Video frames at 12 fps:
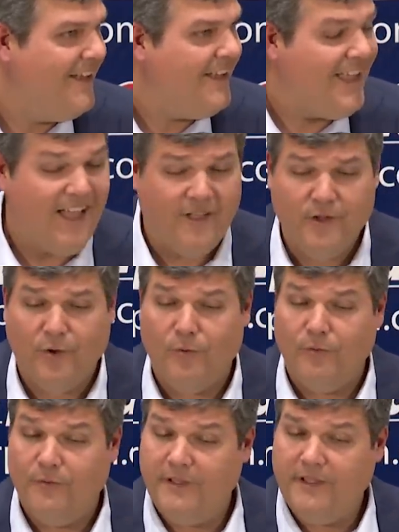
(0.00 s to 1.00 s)
Yeah,
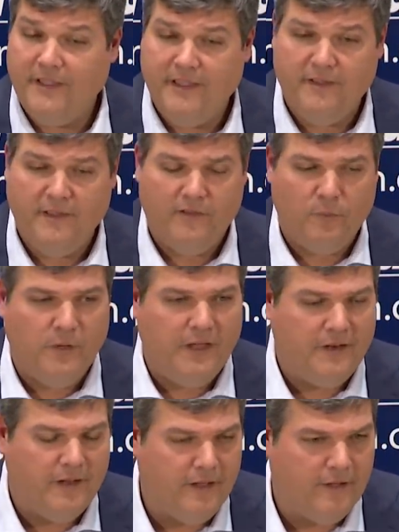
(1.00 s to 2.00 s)
it's
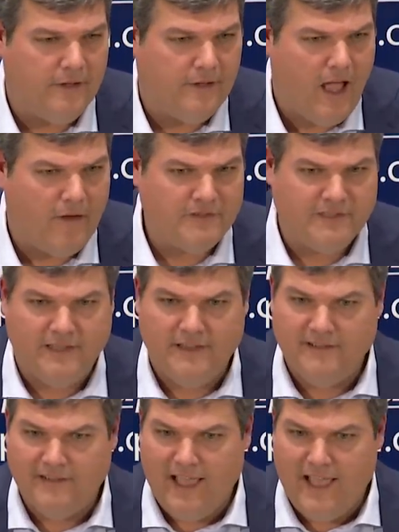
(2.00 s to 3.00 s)
been obviously
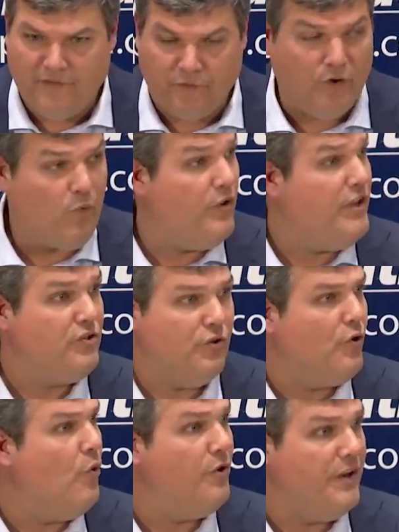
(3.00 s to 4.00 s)
these last 3 weeks you're
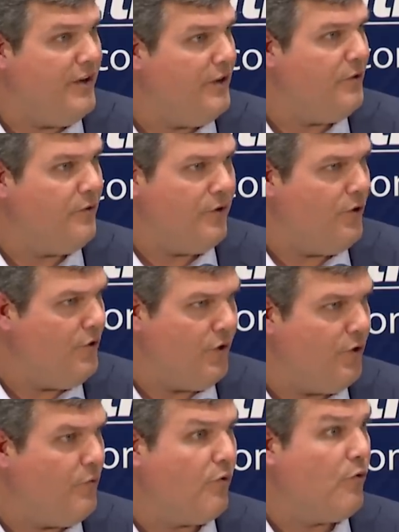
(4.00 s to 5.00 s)
going in and
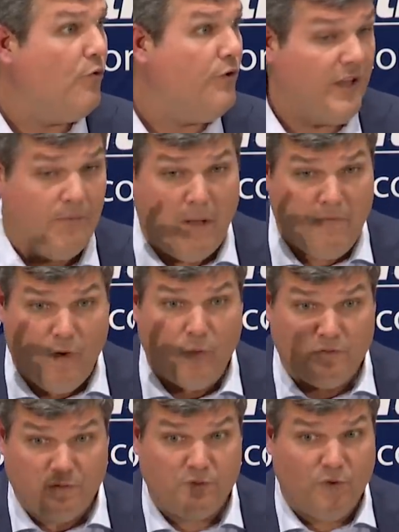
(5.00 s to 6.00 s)
you're recruiting, and my
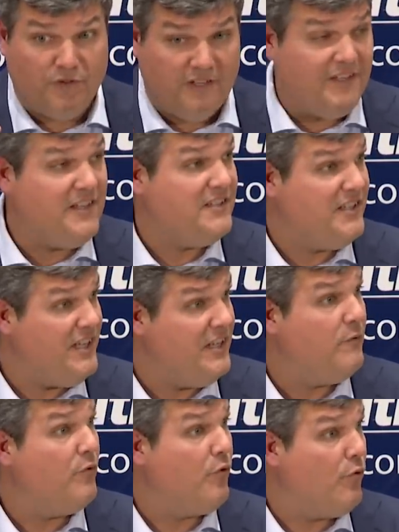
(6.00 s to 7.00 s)
focus was on the DC
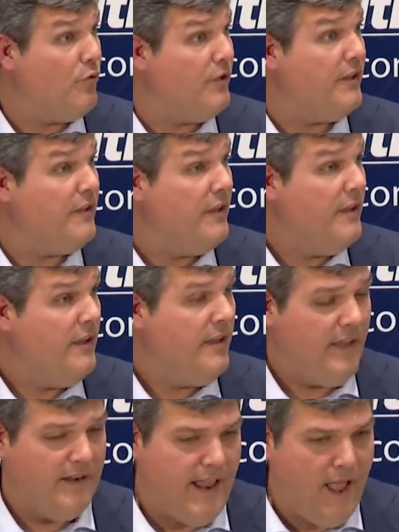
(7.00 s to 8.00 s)
and recruiting,
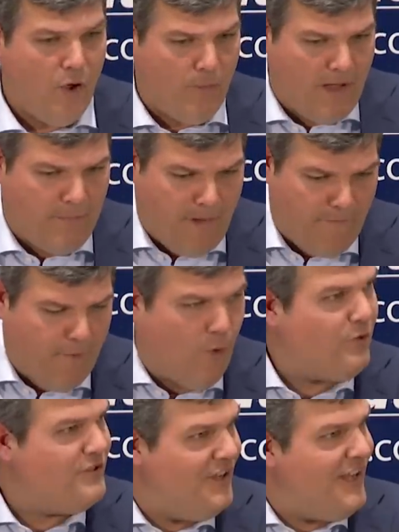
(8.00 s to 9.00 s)
and now my
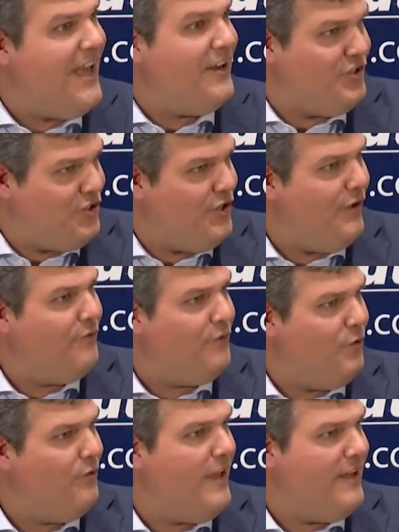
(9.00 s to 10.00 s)
focus can kind of shift
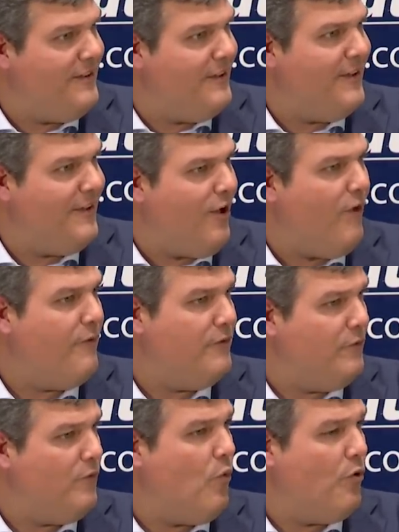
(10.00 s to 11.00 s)
to that
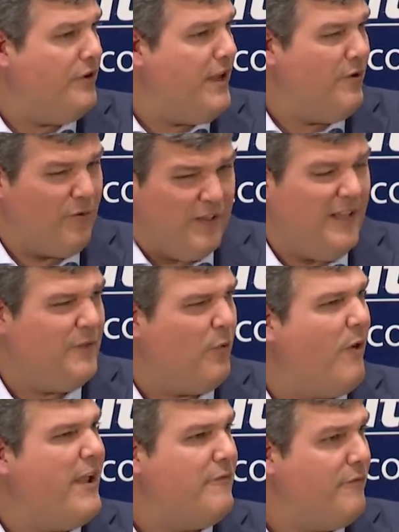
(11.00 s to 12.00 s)
offensive coordinator and getting the
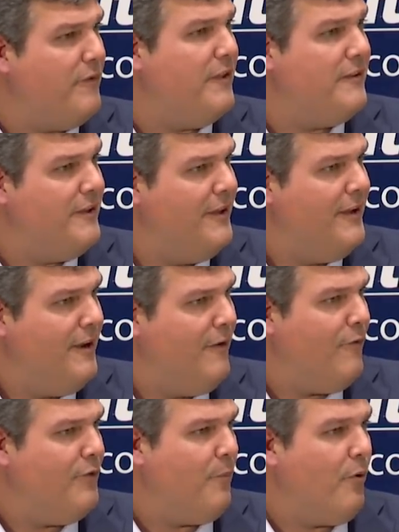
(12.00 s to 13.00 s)
right fit
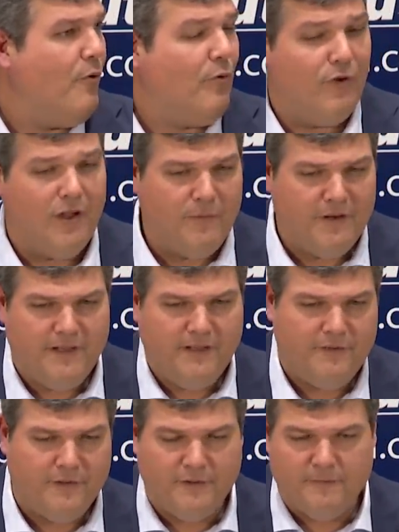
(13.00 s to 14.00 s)
for the program. And
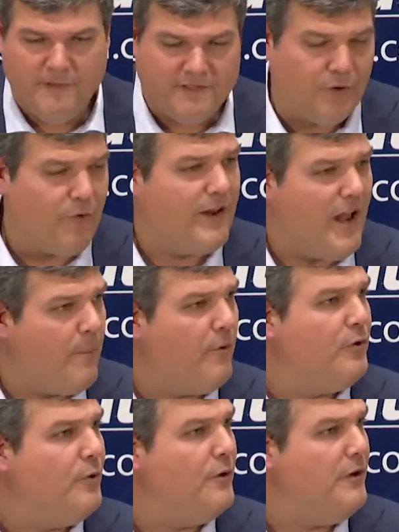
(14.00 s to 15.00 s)
it's a great
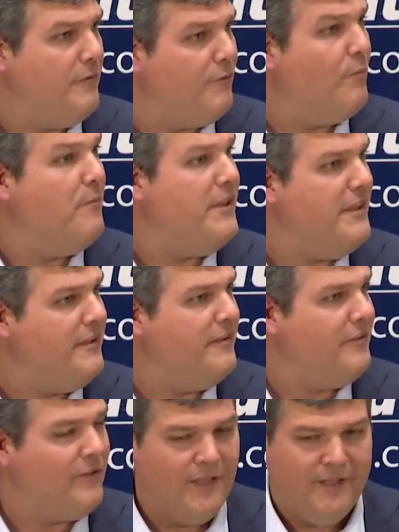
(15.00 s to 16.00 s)
opportunity for me,
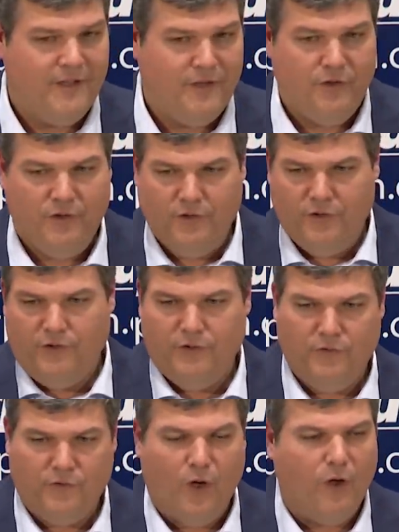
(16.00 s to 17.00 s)
because
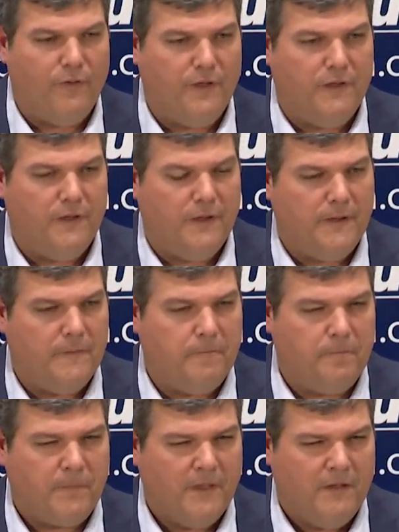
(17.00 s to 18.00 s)
you saw the
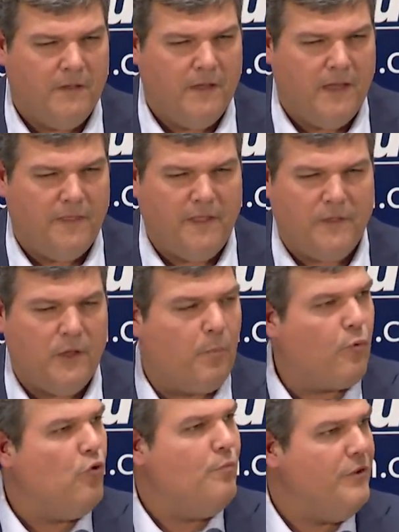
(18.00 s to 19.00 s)
I think the
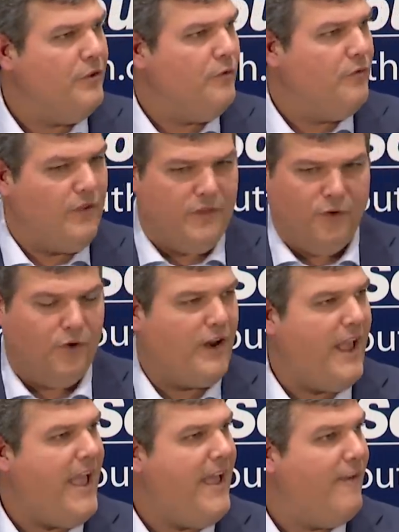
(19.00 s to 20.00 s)
improvement you see that you're going
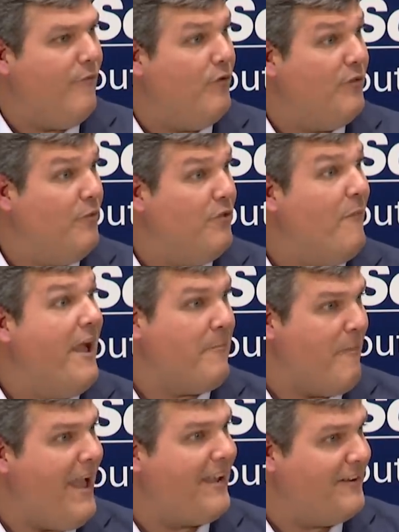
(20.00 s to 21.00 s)
to have with
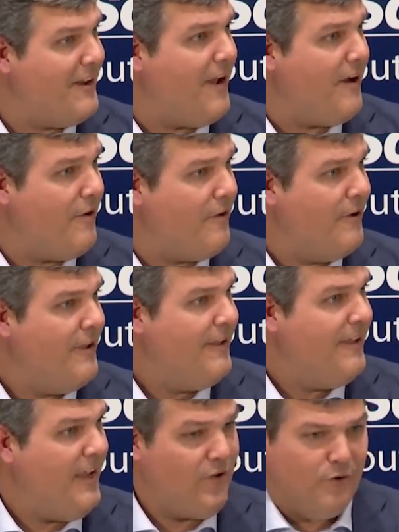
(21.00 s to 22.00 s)
Mike McIntyre,
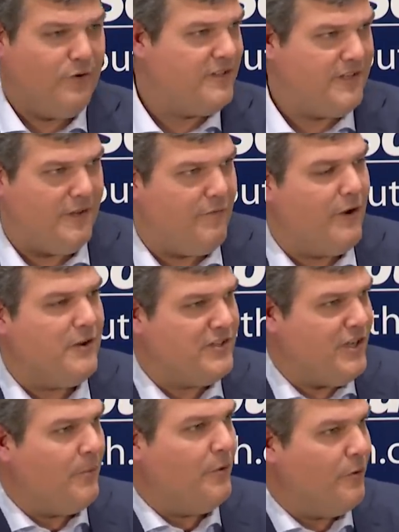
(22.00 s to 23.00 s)
and you're going to see a very
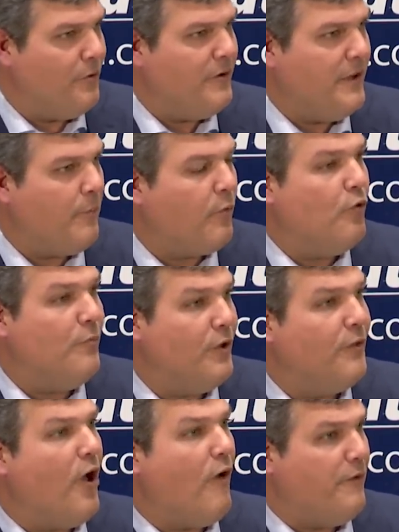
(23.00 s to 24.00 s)
similar improvement
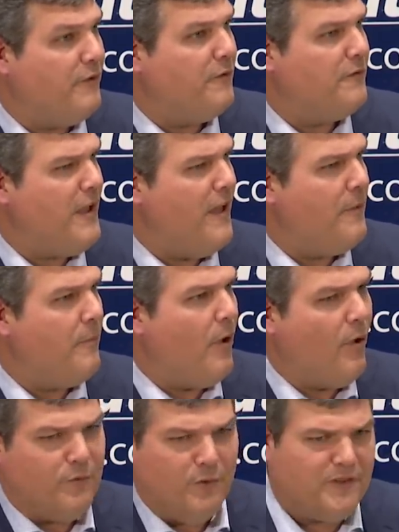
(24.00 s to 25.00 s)
on the offensive side of the
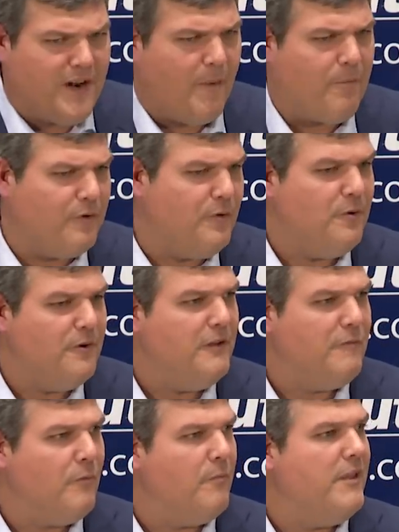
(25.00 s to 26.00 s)
ball. So it's an opportunity
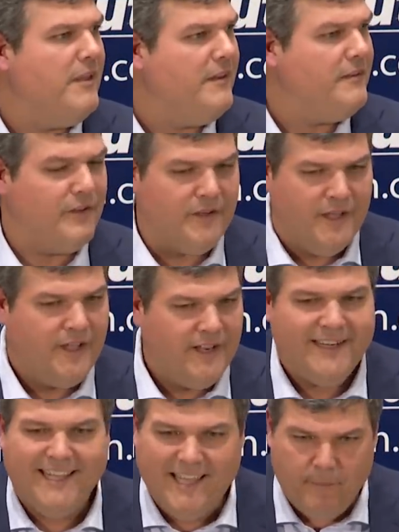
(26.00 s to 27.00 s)
for me to
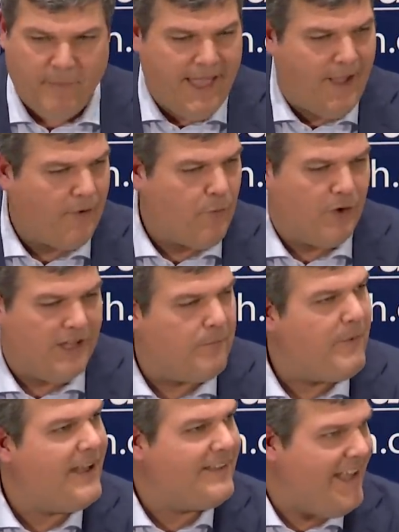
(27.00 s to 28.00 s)
get back. We're
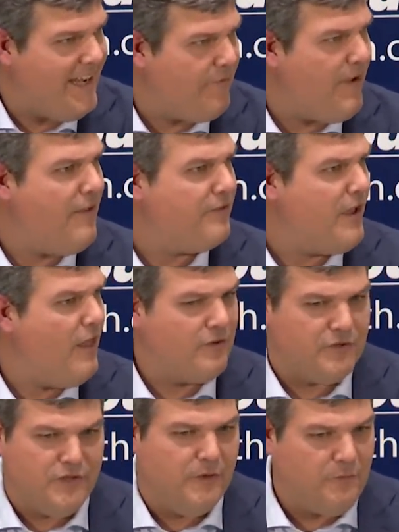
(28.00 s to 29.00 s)
getting back to 85
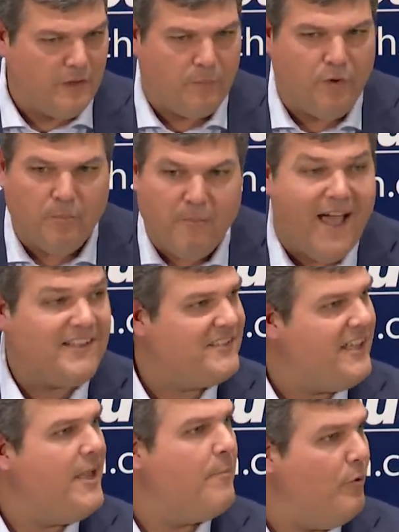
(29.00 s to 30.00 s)
scholarships, so I can put my
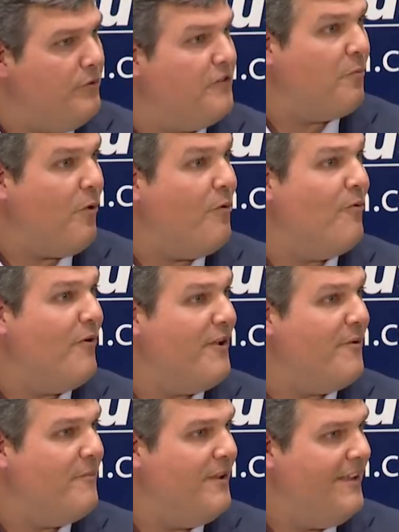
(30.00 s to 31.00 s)
stamp on
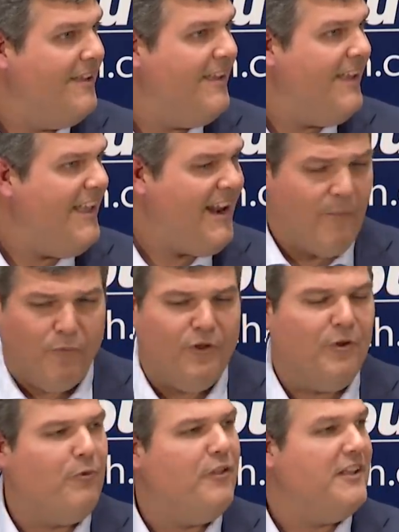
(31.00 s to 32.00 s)
program. And I'm
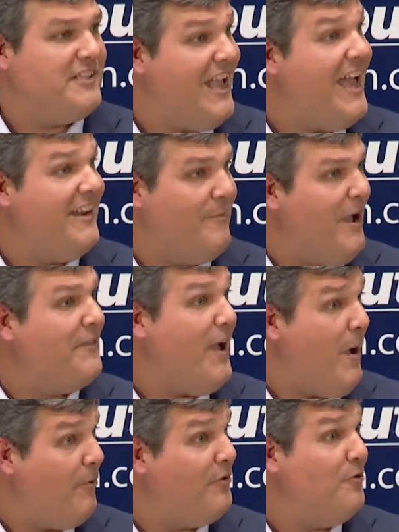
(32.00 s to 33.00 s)
really, really excited about the
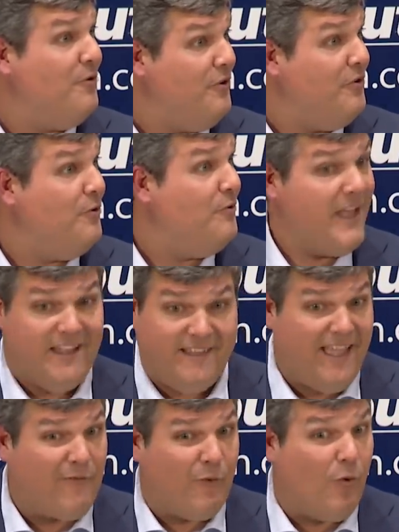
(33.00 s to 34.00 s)
opportunity to do that, to
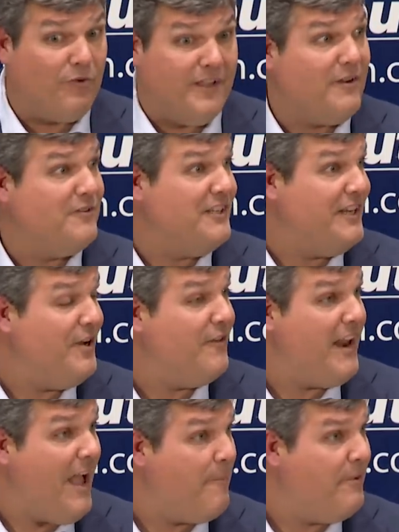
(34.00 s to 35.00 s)
have coordinators in here
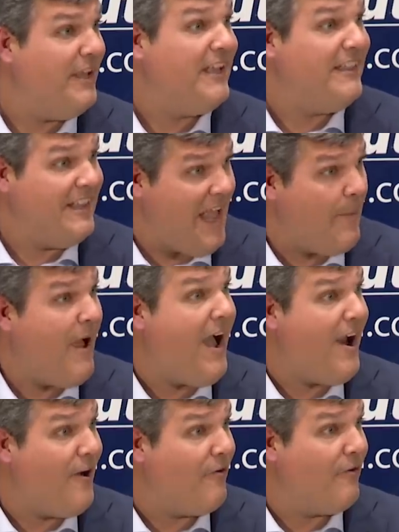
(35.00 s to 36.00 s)
that I'm picking, that I'm
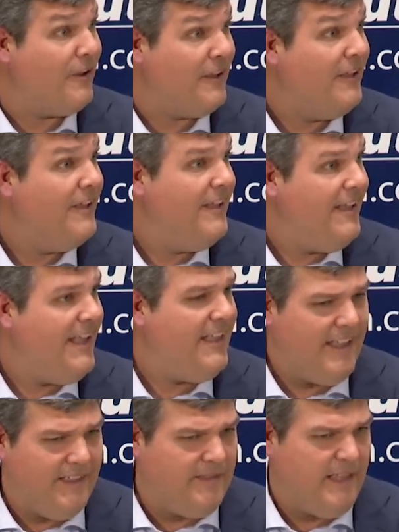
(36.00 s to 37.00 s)
hiring,
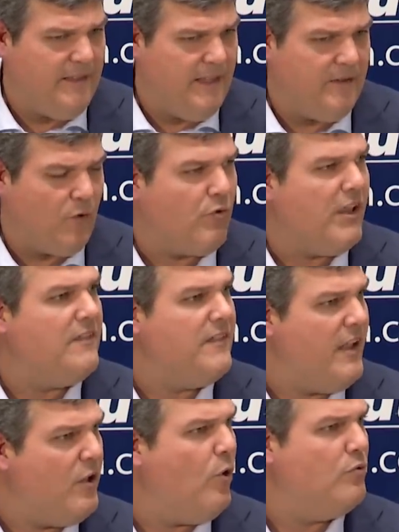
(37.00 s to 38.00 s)
and create
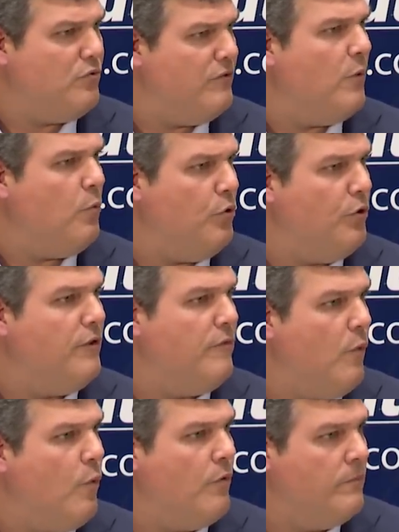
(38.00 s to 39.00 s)
that culture that we're looking
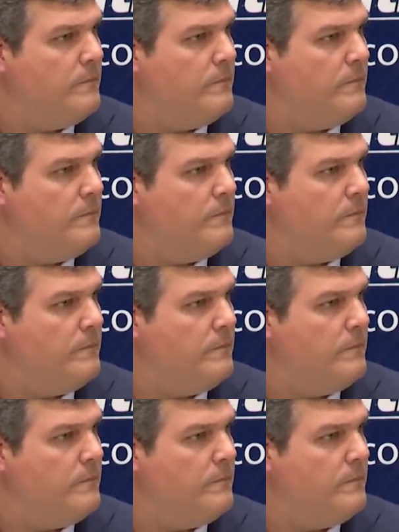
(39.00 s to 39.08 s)
for.